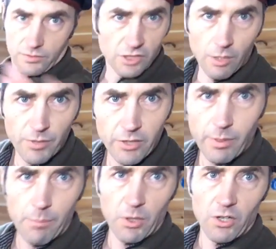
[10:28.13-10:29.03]
it's called
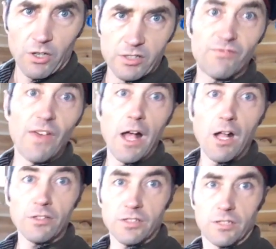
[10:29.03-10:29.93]
building paper,
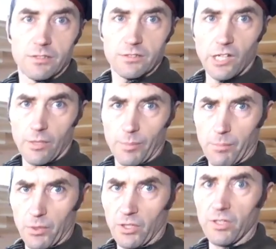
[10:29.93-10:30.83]
felt, tar
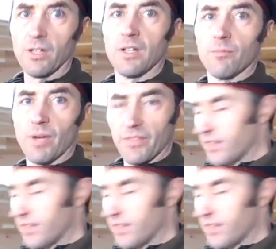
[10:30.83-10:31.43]
paper, but